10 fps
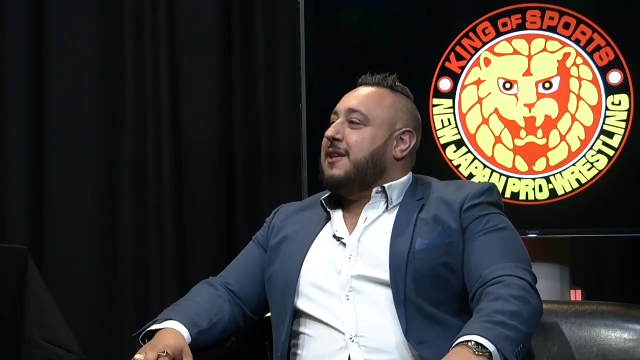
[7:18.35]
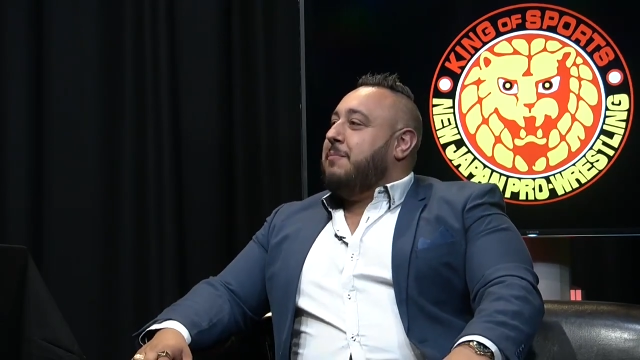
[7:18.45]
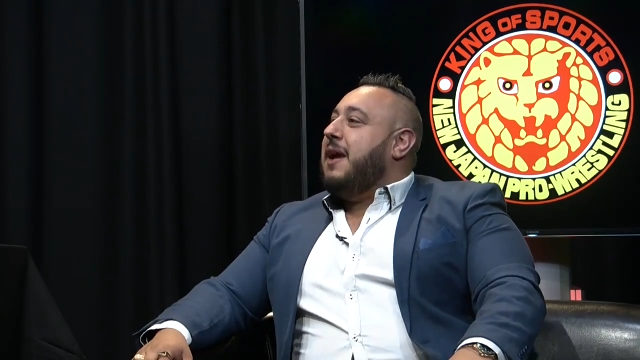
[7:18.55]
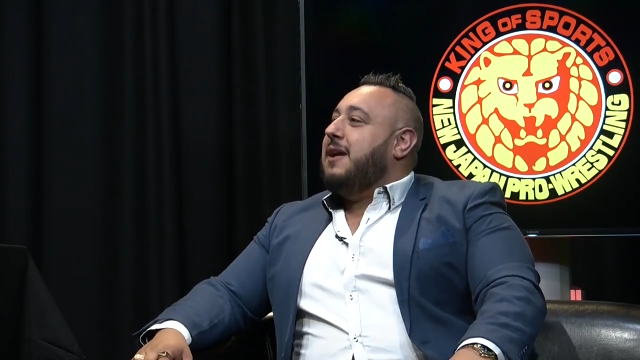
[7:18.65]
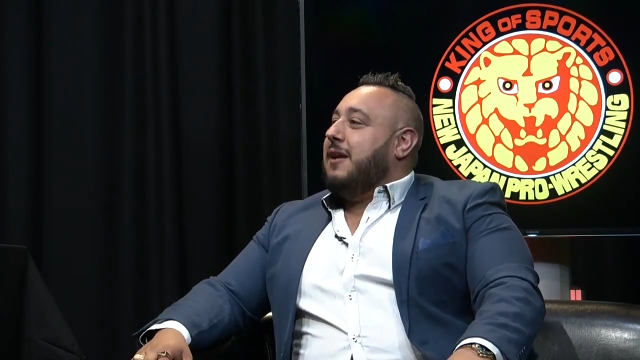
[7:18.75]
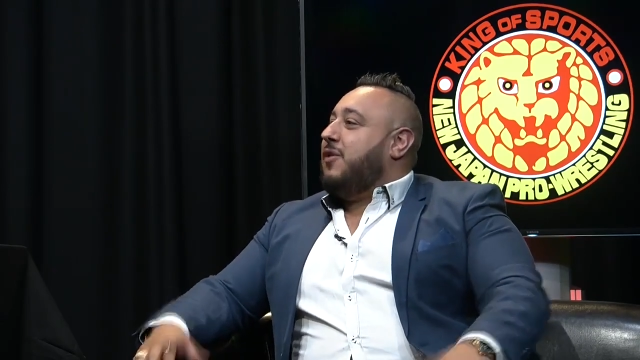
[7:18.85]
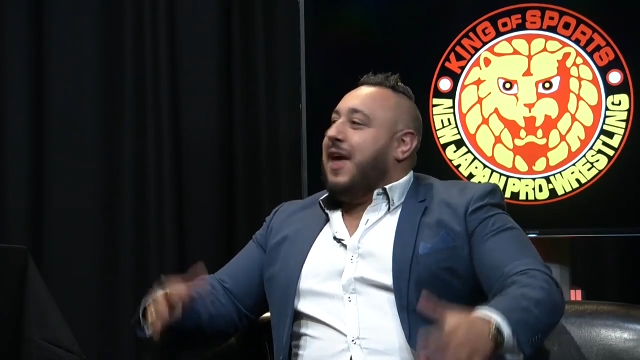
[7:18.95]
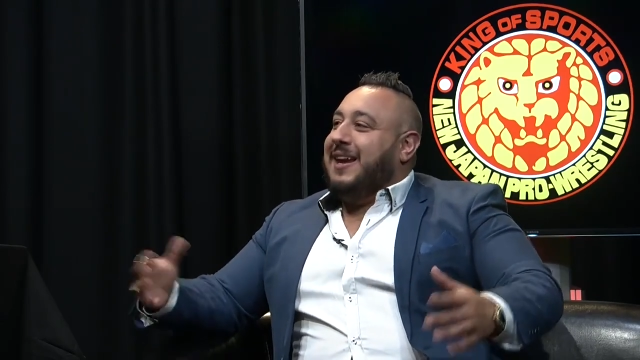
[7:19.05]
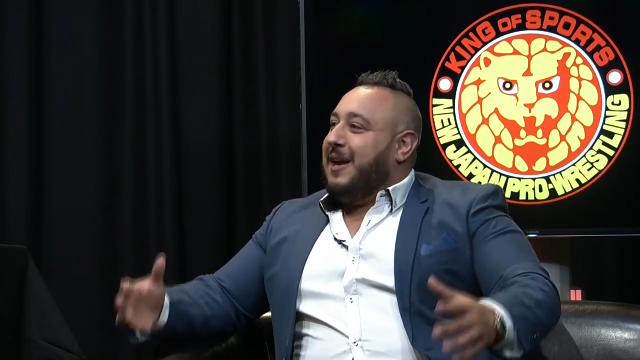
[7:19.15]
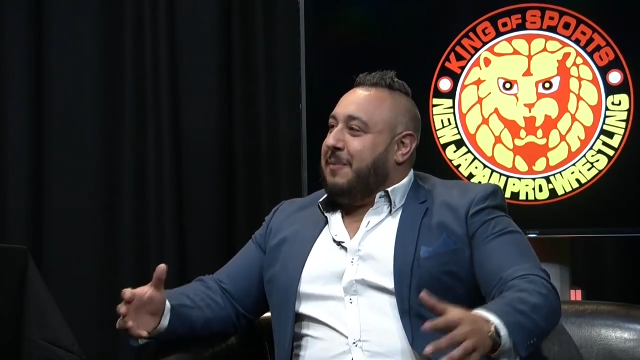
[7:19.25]
to me and
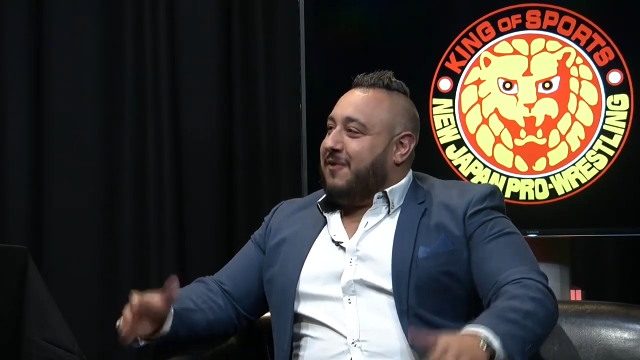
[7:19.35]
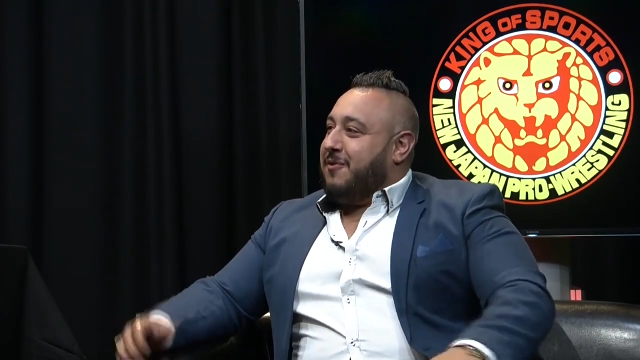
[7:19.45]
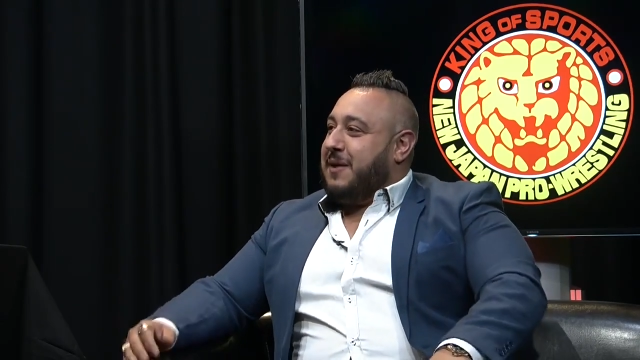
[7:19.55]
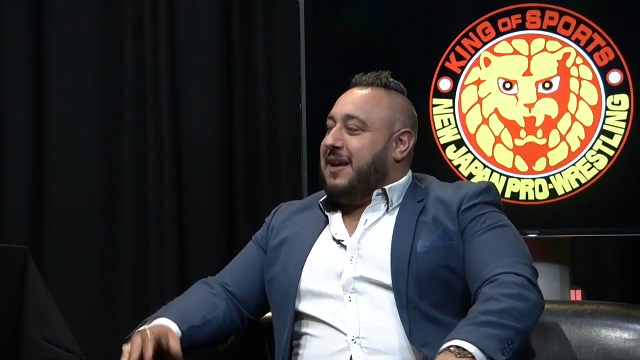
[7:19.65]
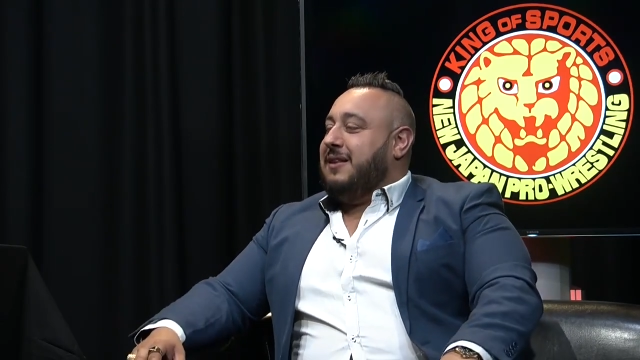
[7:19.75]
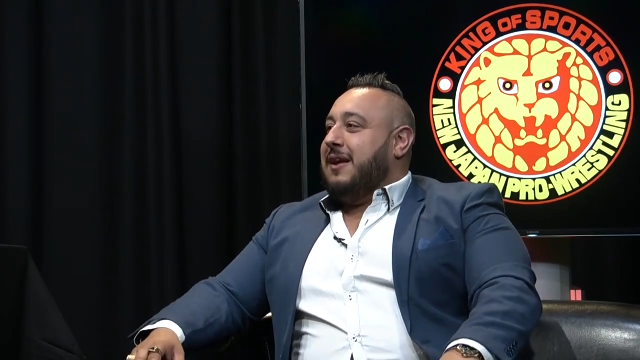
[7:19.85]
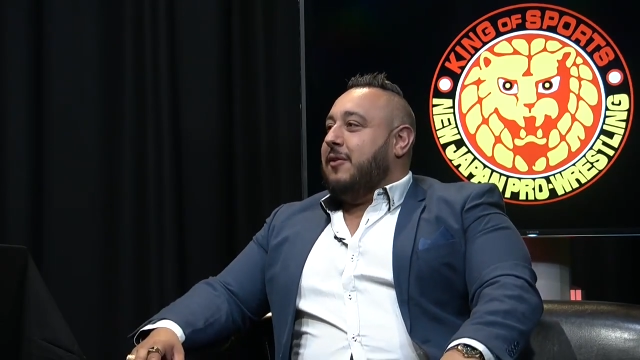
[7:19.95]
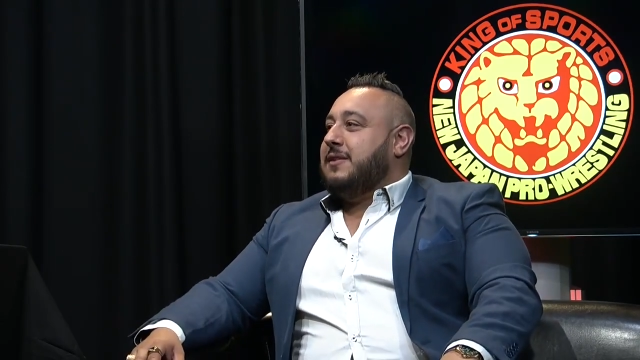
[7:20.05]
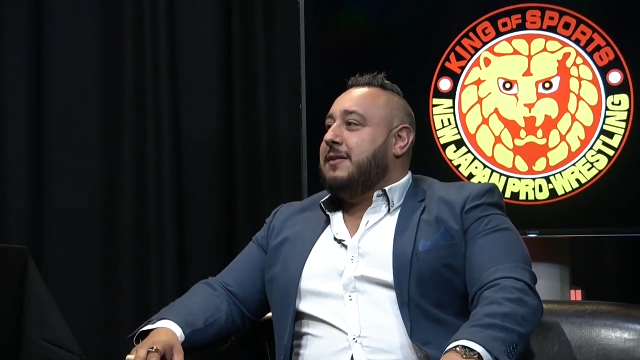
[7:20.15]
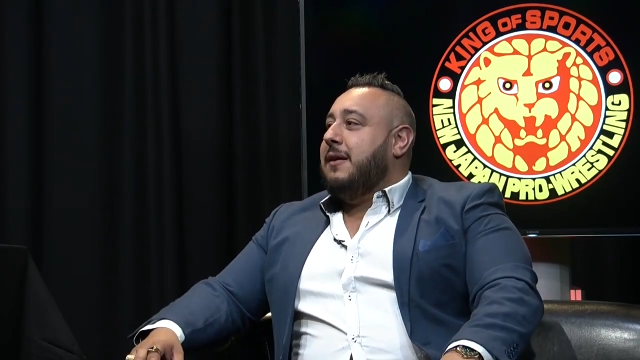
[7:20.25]
thanking me for being
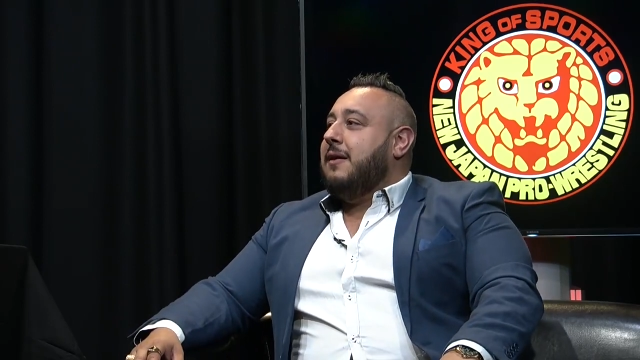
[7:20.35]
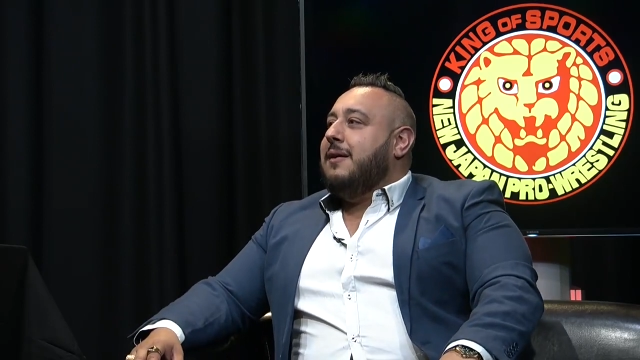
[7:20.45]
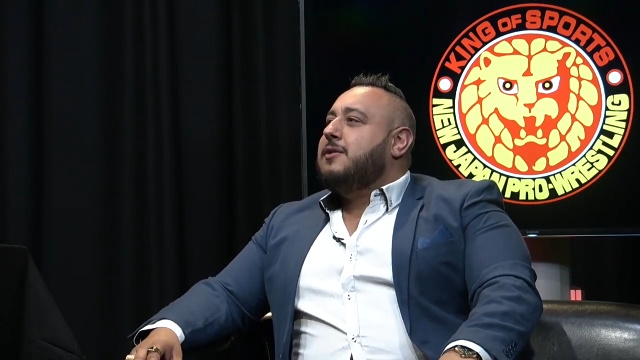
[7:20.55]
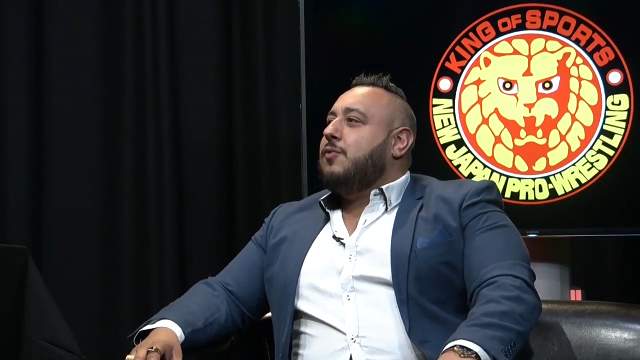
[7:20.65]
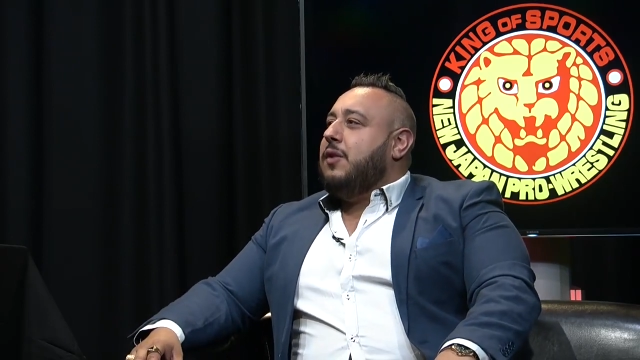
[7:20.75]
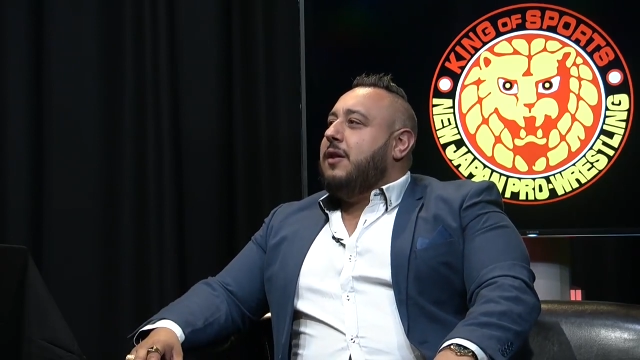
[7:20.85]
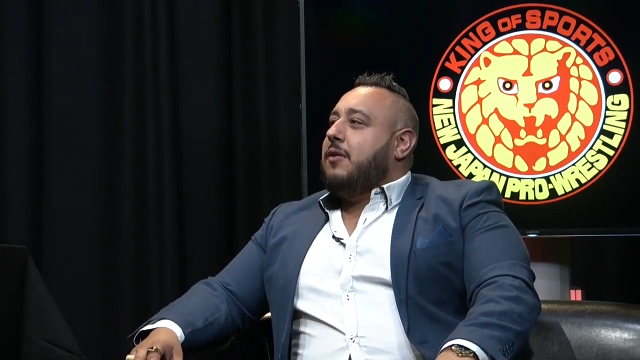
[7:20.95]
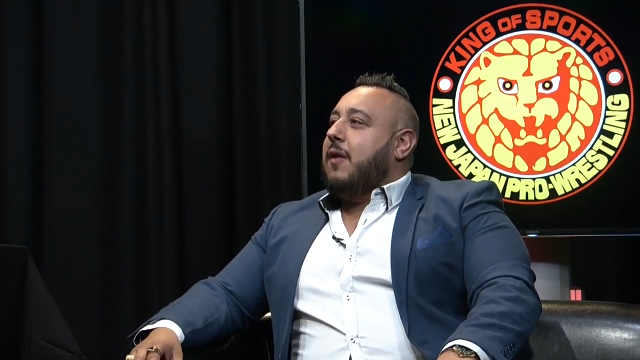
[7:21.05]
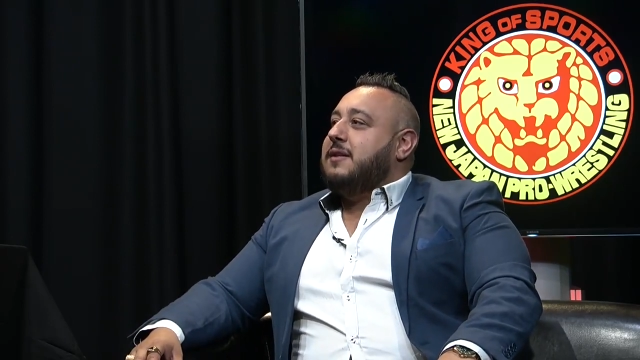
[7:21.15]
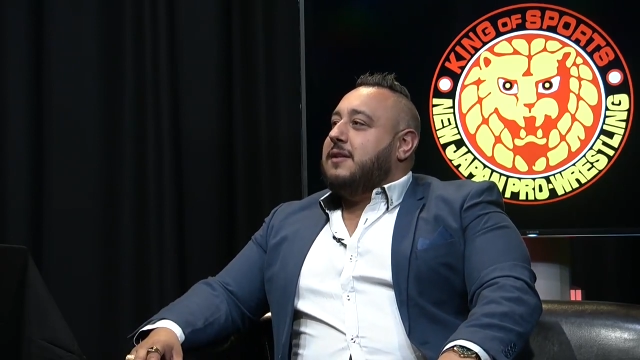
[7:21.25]
there. It's a really
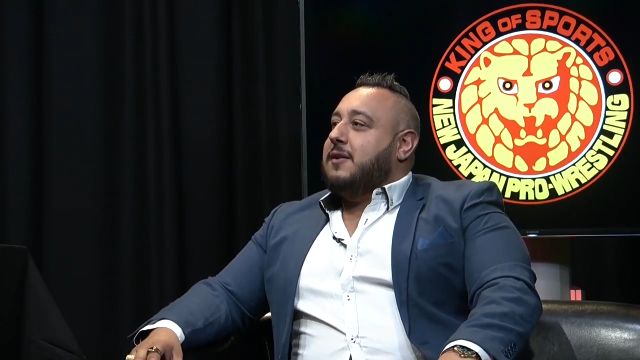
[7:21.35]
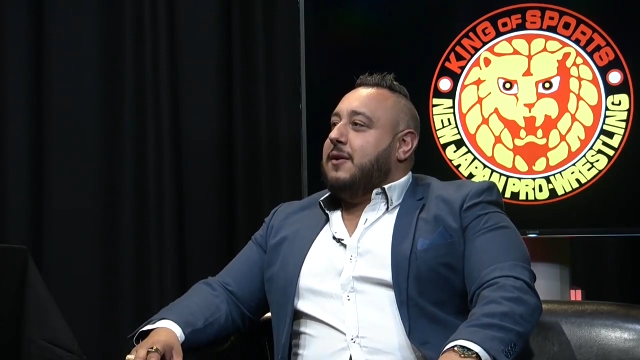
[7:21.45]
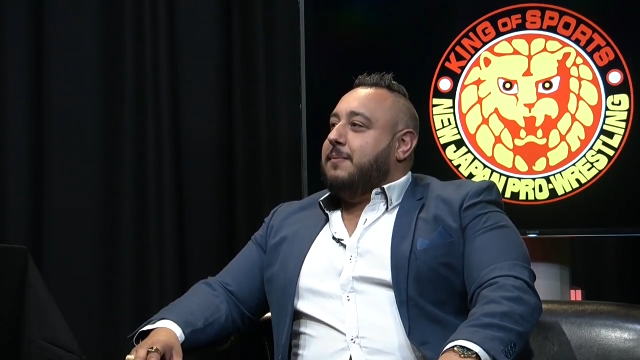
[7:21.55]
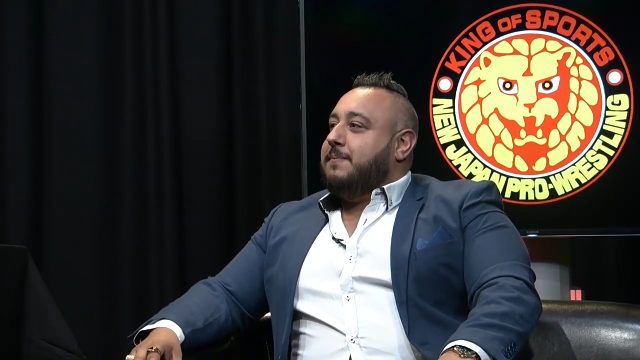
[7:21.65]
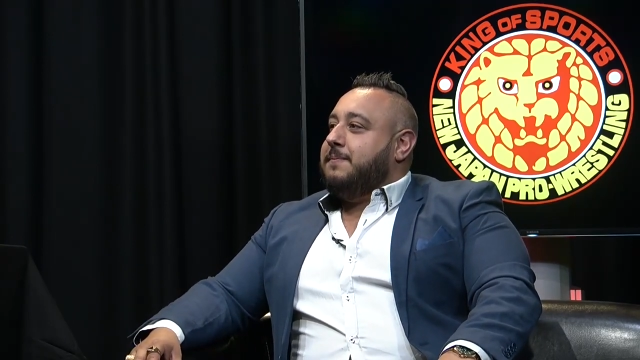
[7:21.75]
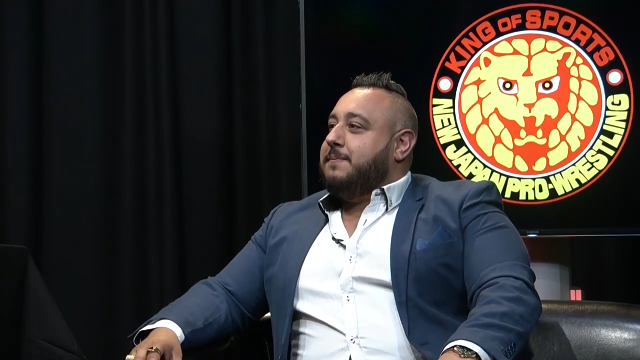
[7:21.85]
crazy time.